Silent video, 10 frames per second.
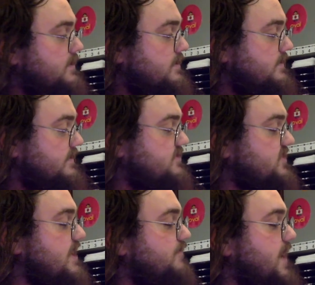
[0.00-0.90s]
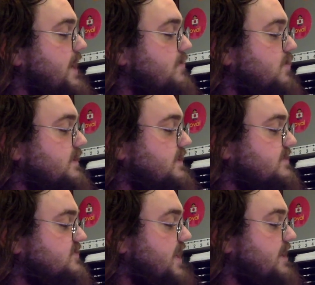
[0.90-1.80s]
Let's see if anyone can
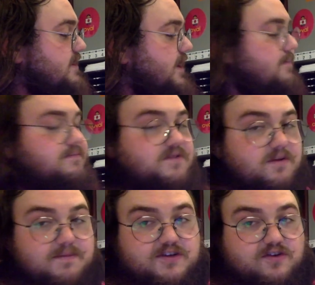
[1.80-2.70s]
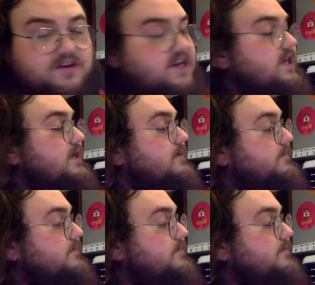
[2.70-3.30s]
stand up to Mr. Keene.